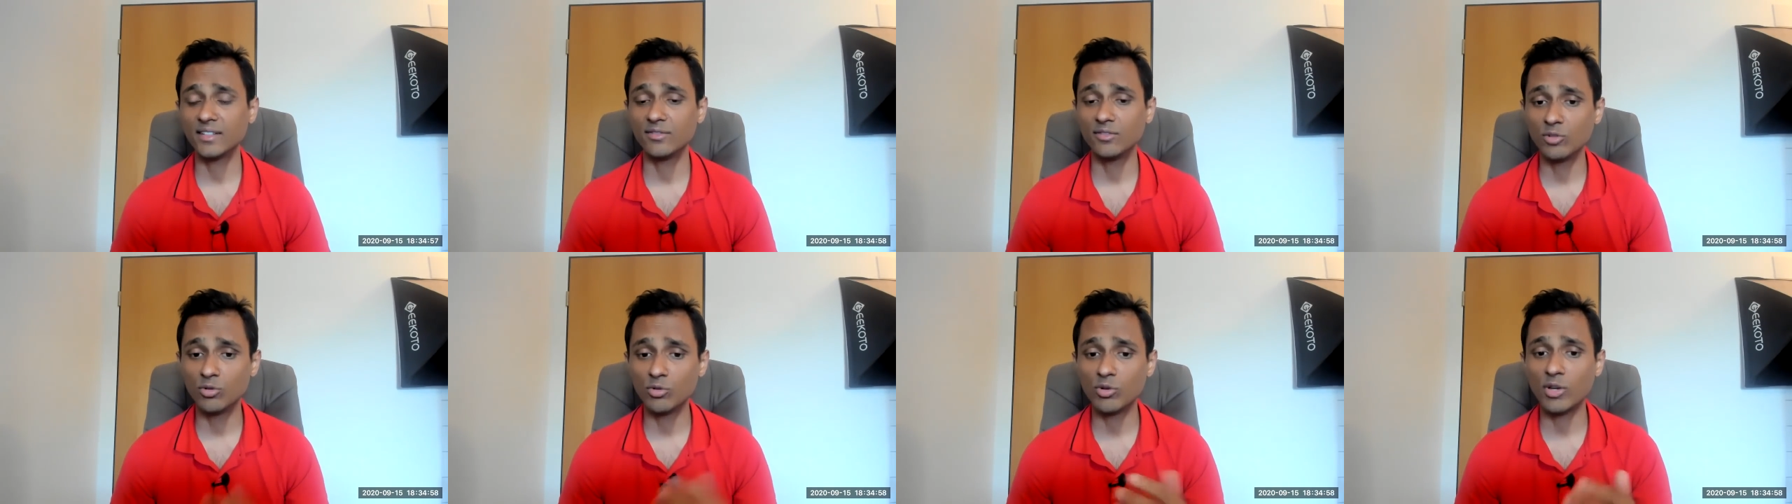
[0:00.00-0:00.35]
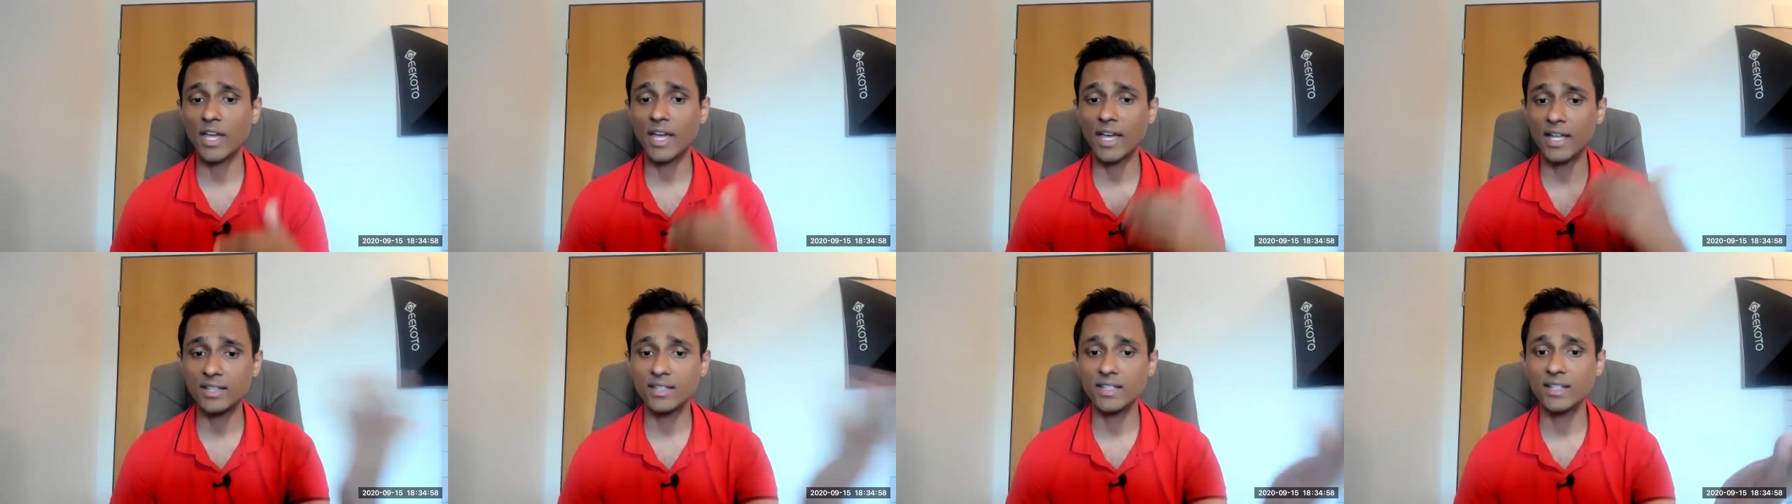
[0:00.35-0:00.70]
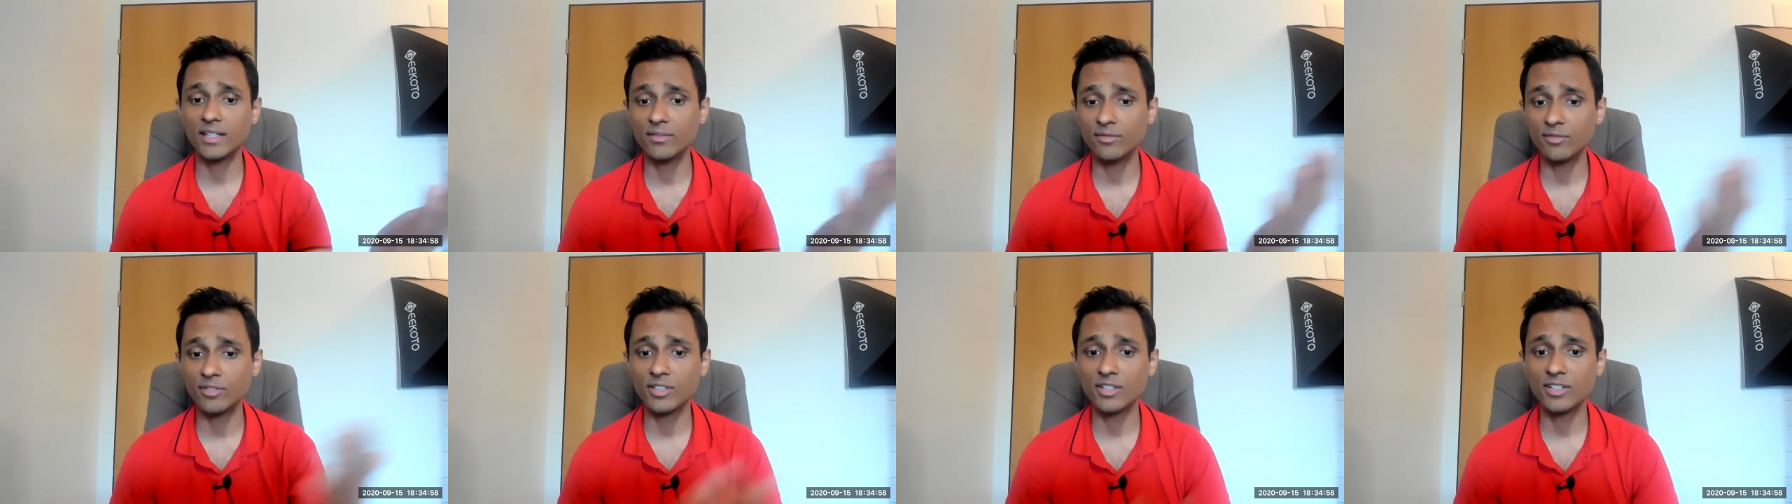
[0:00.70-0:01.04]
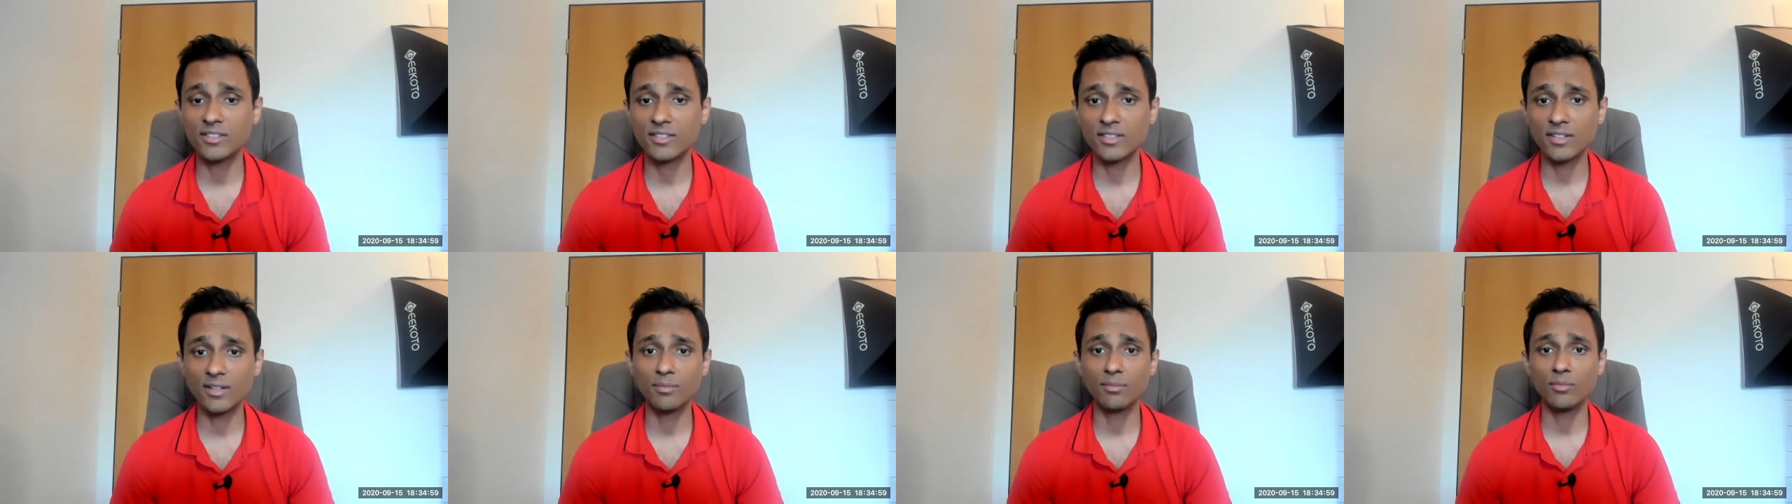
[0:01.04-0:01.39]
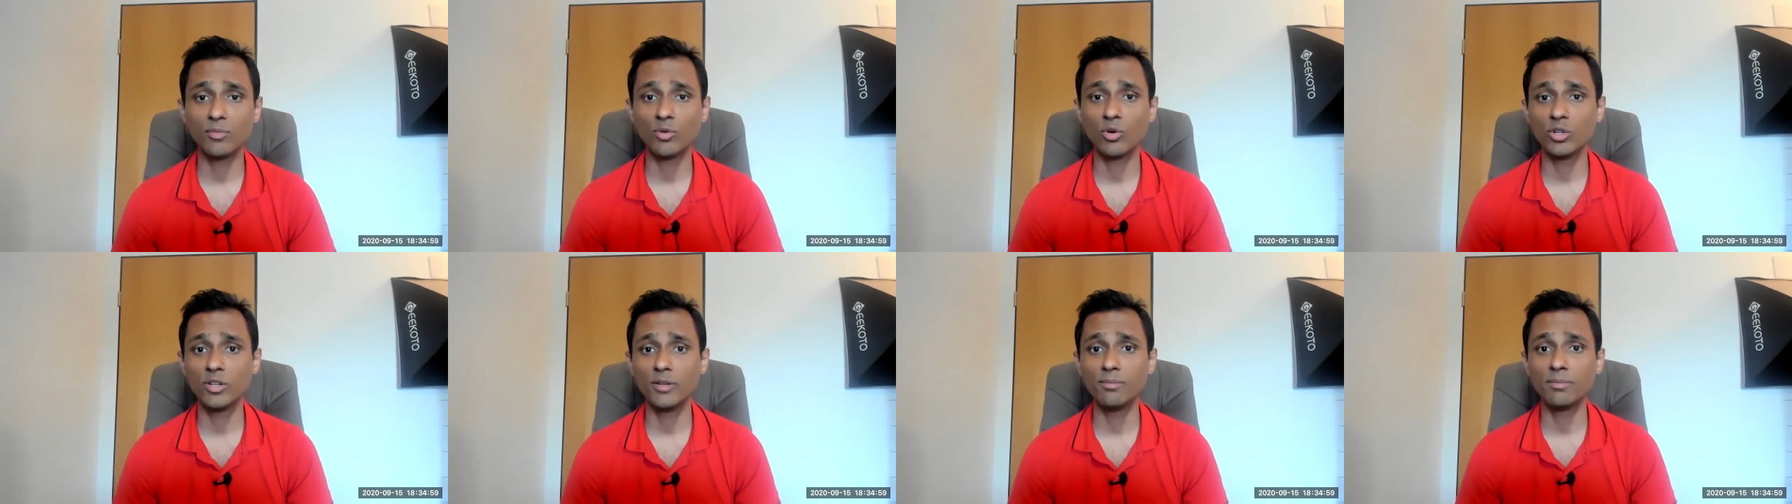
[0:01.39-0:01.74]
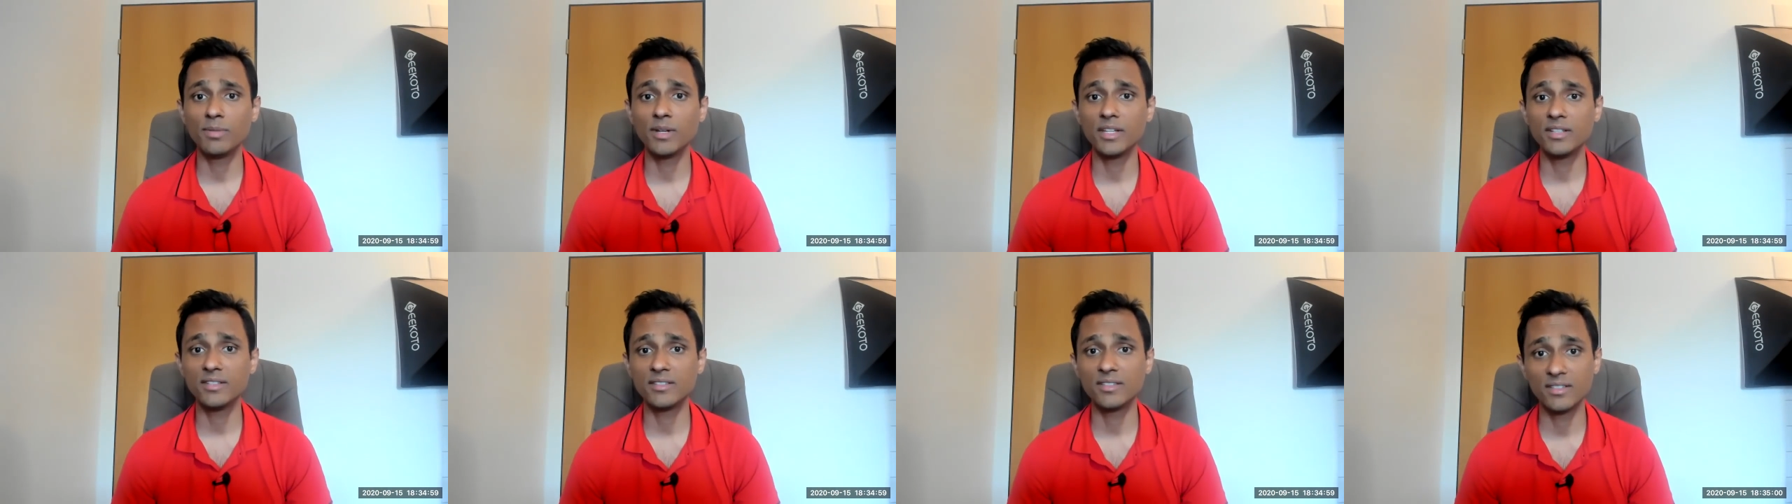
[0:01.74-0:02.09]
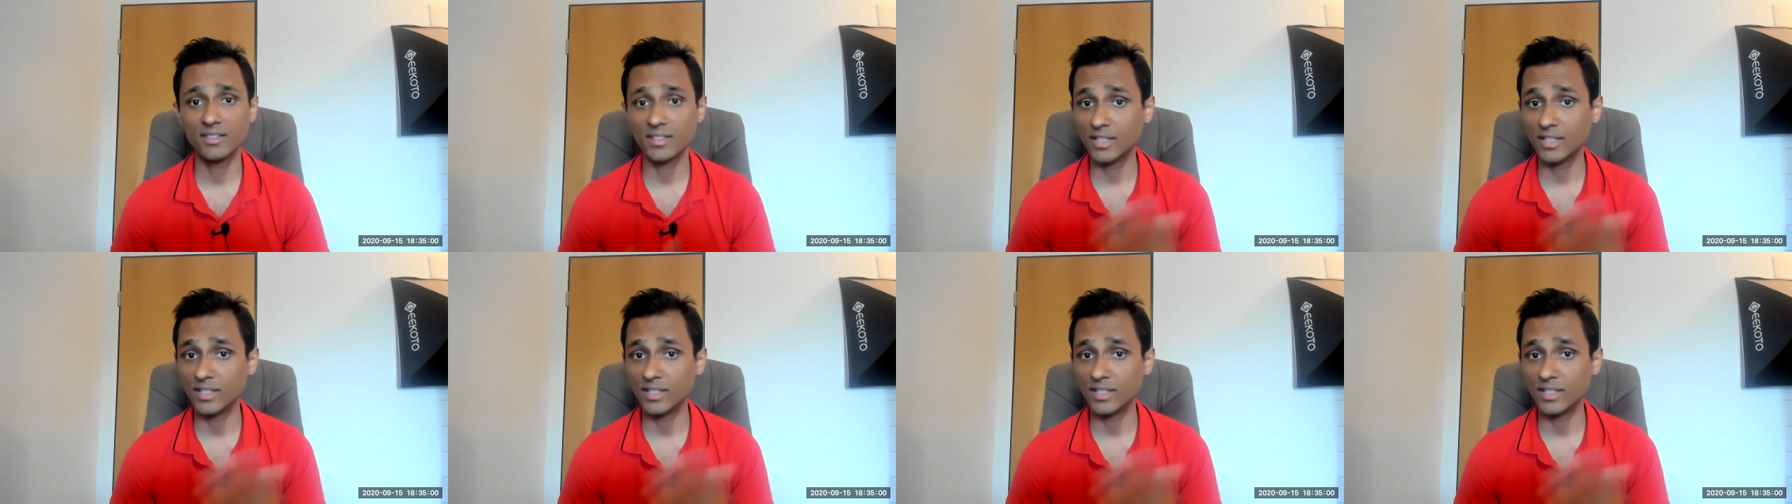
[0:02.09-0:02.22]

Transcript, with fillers: if you can, then visit some holy place.